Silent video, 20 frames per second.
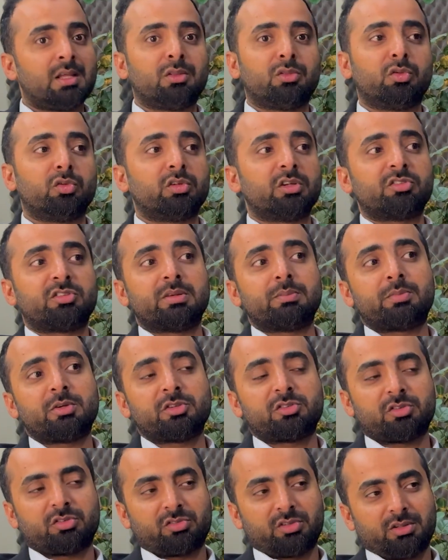those are
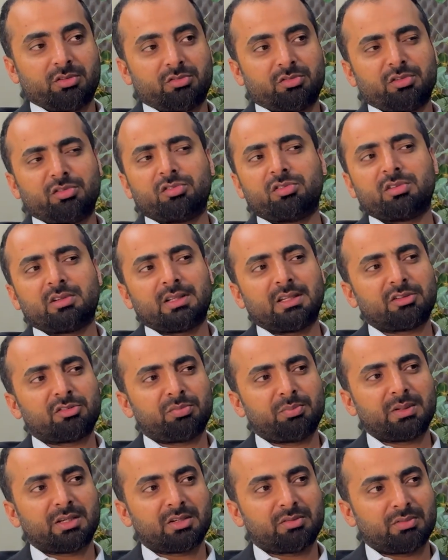temperature sensors, let's
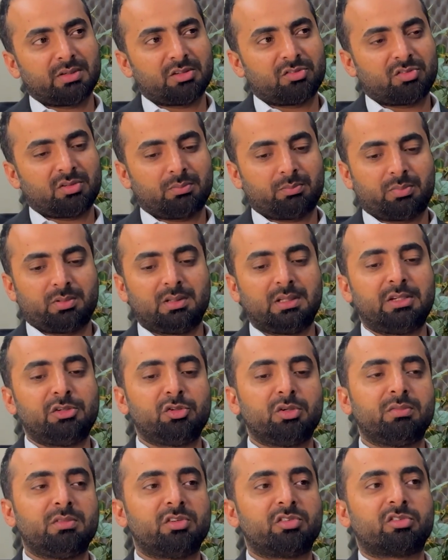make it very simple, and you
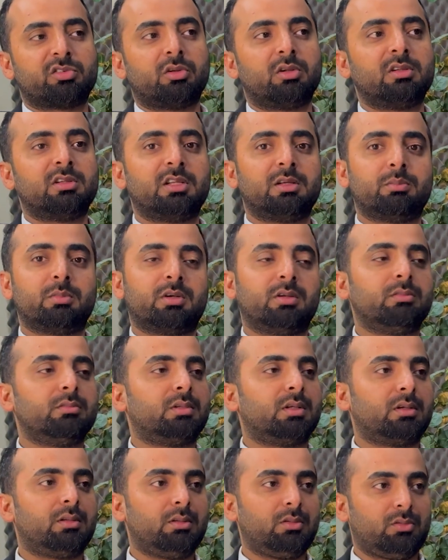have installed them around
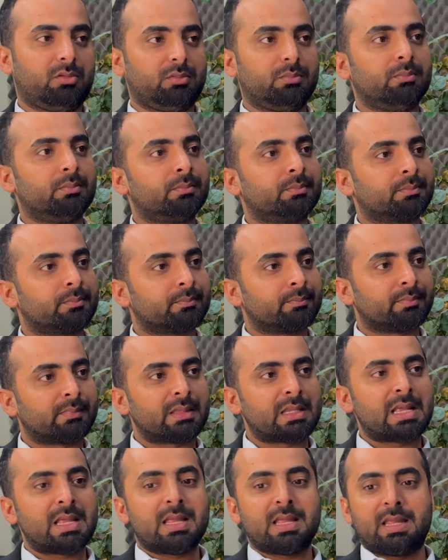the globe,
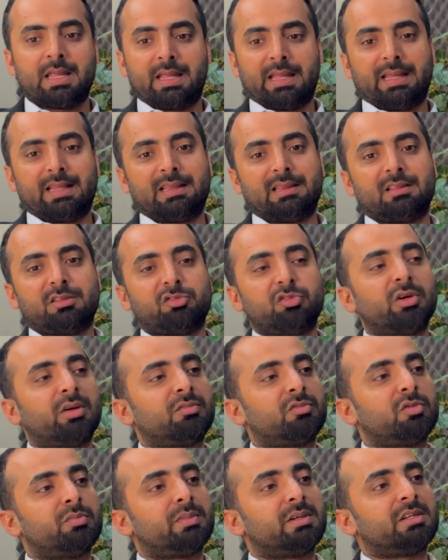and you have
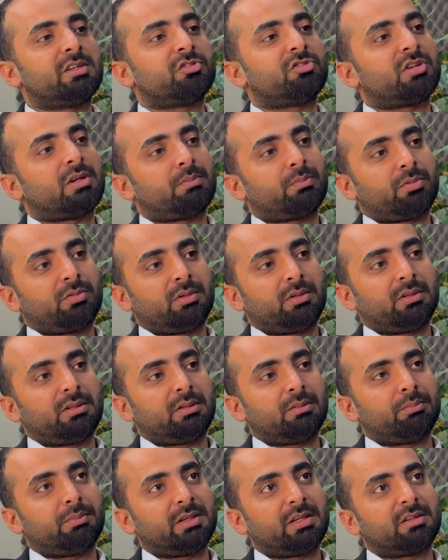to measure
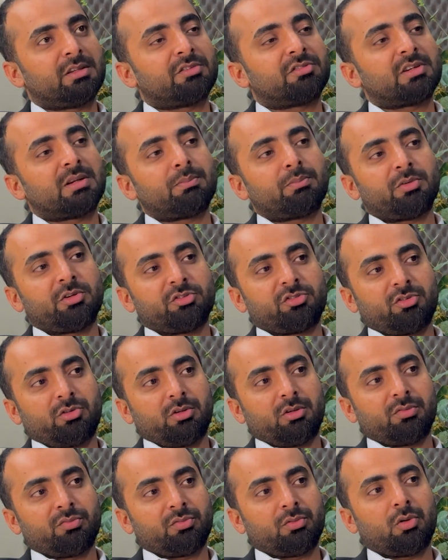the temperature
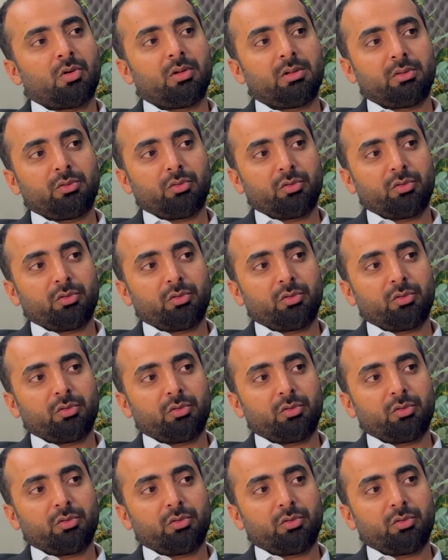of all